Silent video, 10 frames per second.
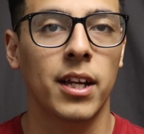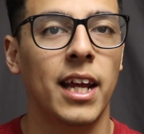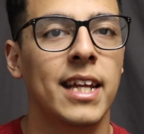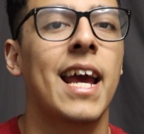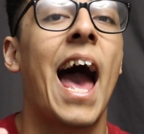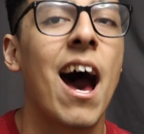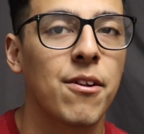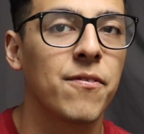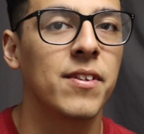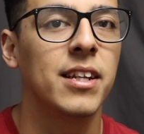getting out
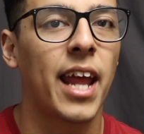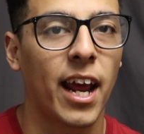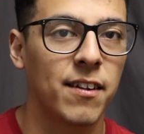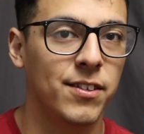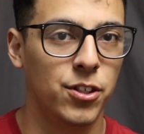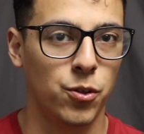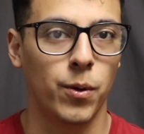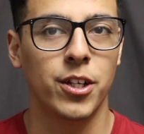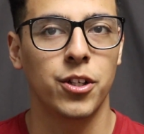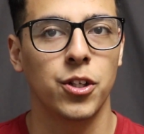of the negative
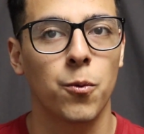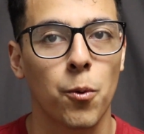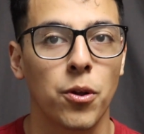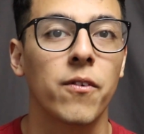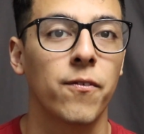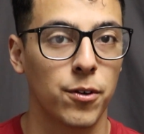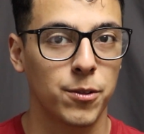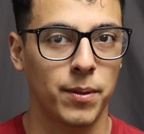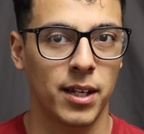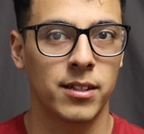situation you were in the
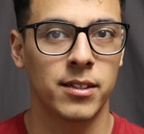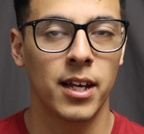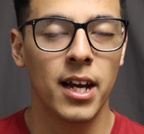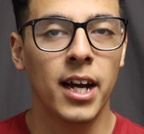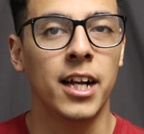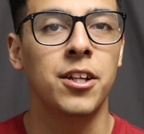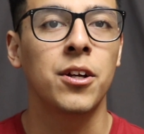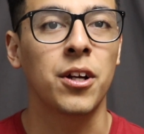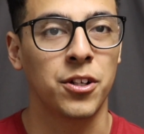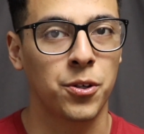first place, and to
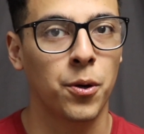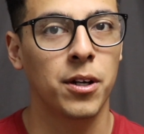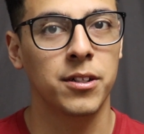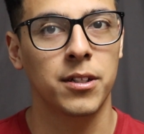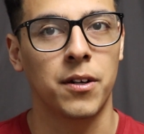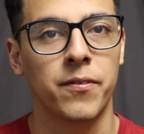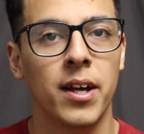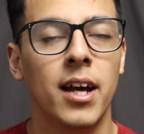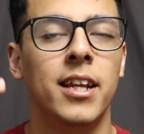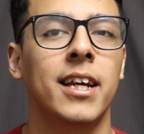control yourself
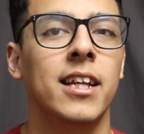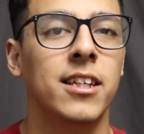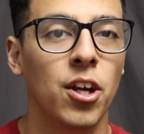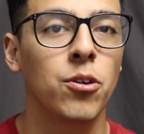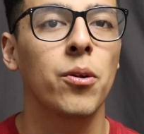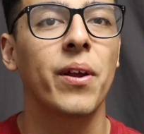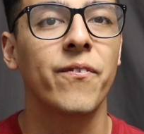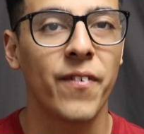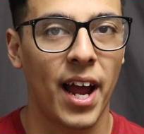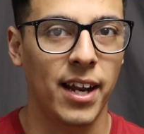to continually
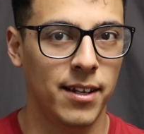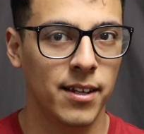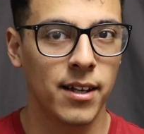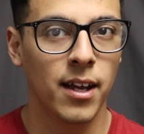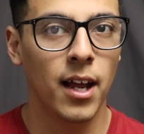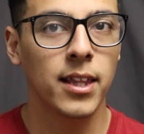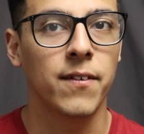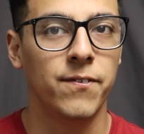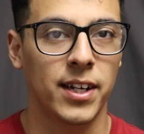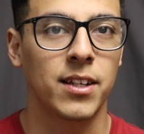fight the
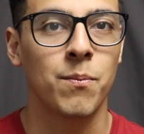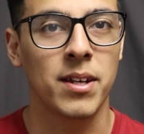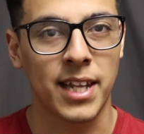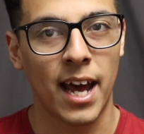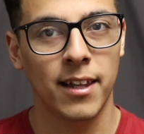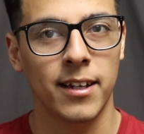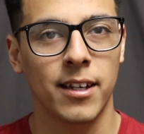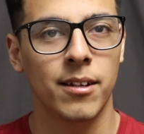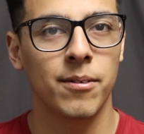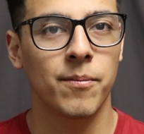victim
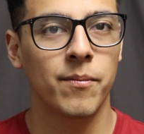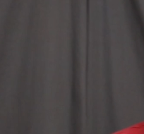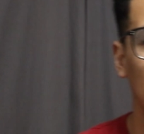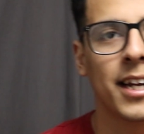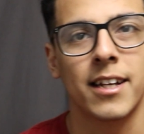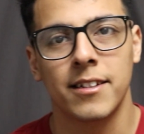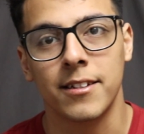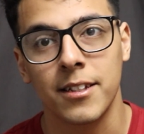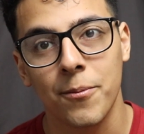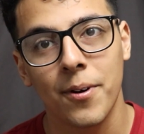mentality. Alright guys, to
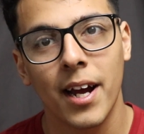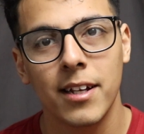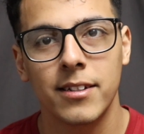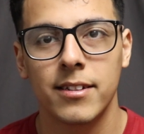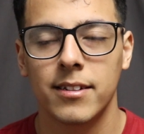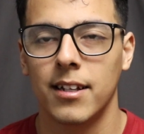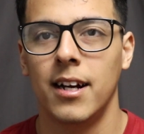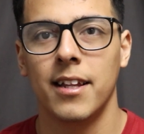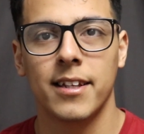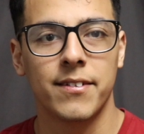summarize
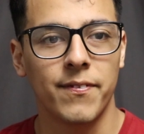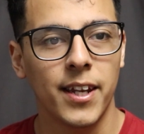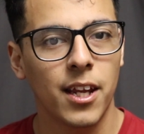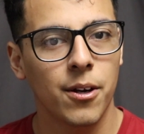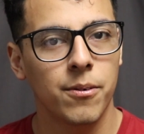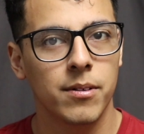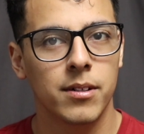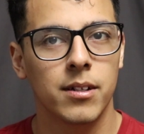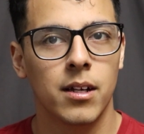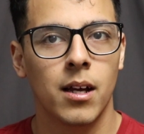this video,
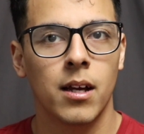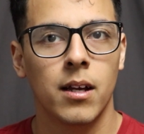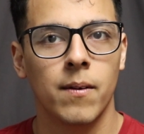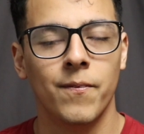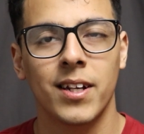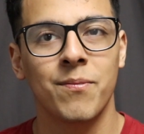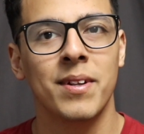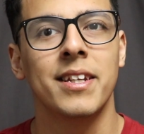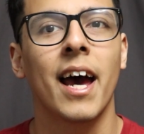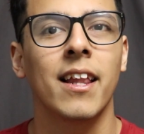Victim
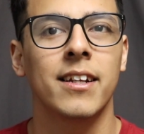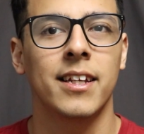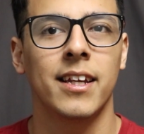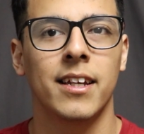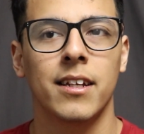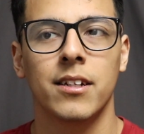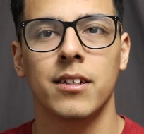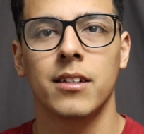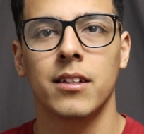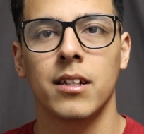mentality,
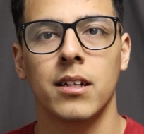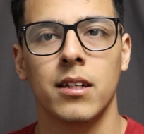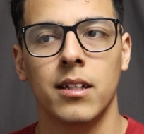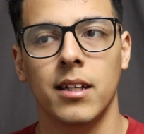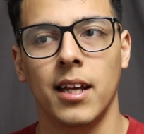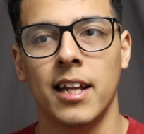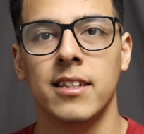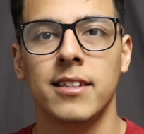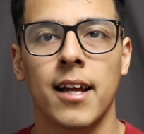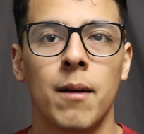it
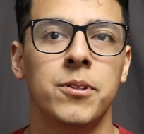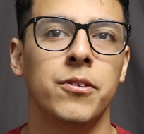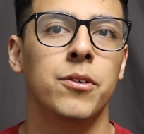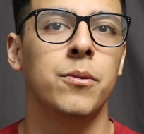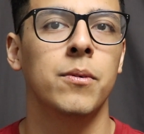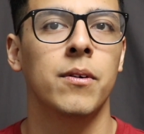stops you